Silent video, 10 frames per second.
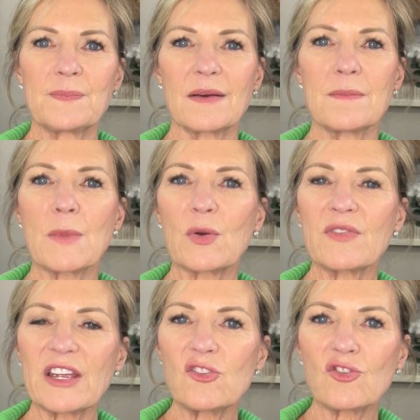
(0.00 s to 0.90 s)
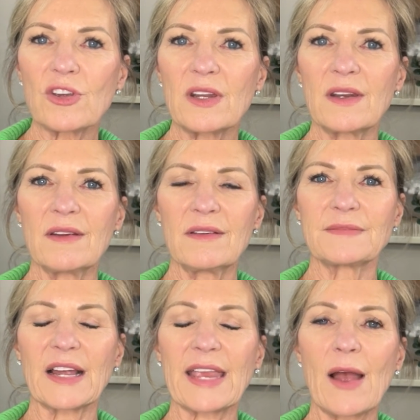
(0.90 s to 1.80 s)
Motivation,
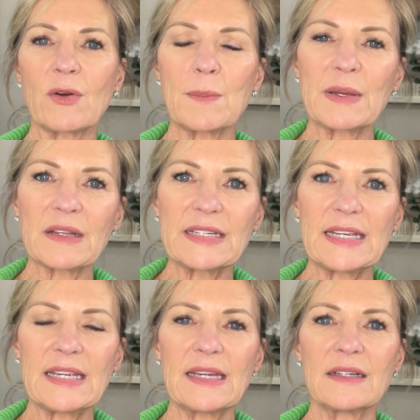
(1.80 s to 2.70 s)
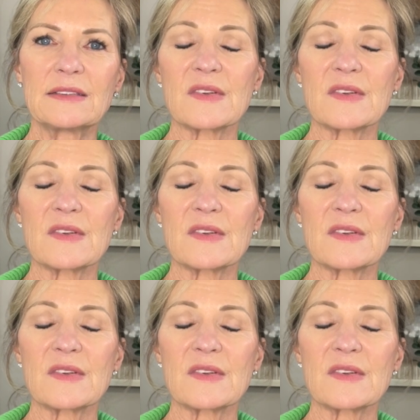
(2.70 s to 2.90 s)
accountability,